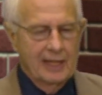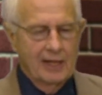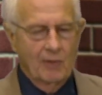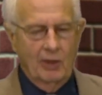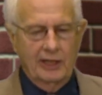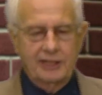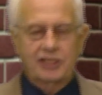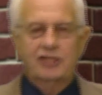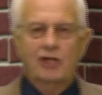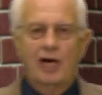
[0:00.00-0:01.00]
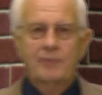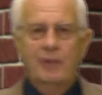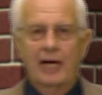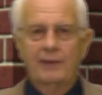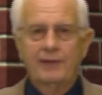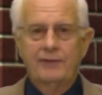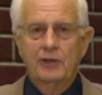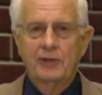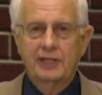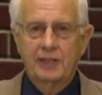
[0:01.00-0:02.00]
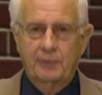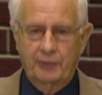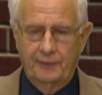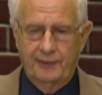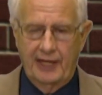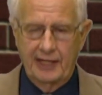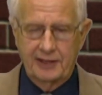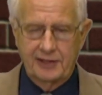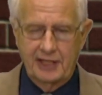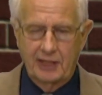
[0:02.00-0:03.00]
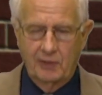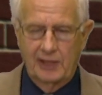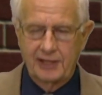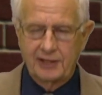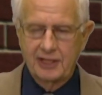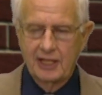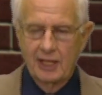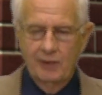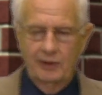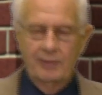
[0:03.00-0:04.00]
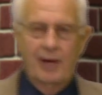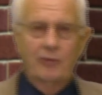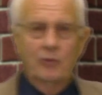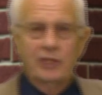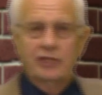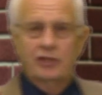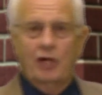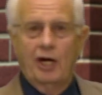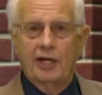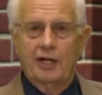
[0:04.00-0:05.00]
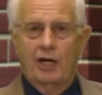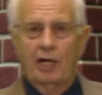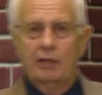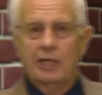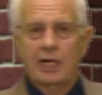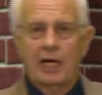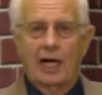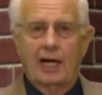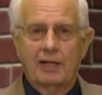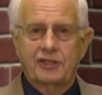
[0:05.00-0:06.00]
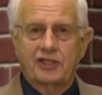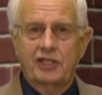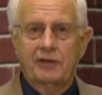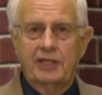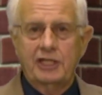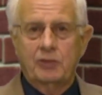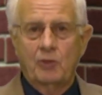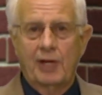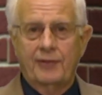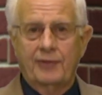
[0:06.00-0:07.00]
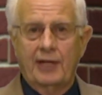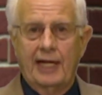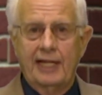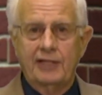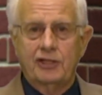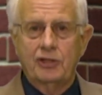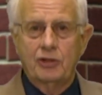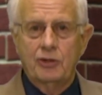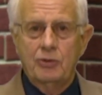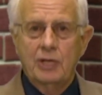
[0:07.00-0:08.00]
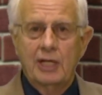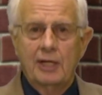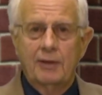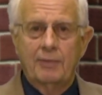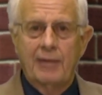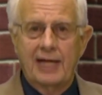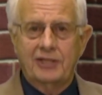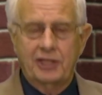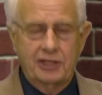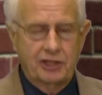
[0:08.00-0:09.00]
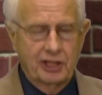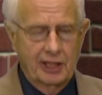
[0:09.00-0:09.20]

Well, let's start by reviewing the prophetic sequence. Remember, we started our series with a two-message